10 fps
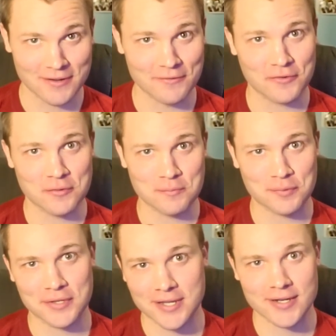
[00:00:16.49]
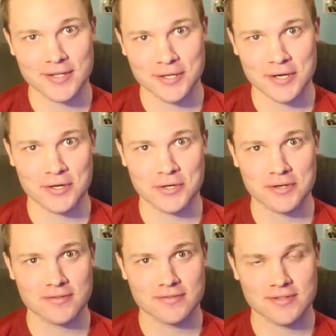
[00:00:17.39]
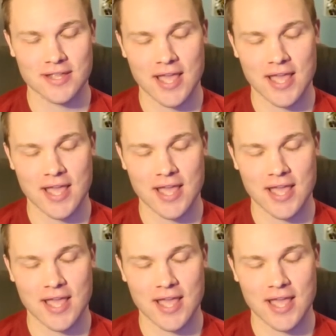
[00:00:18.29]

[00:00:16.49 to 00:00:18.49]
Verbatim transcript: of complete and utter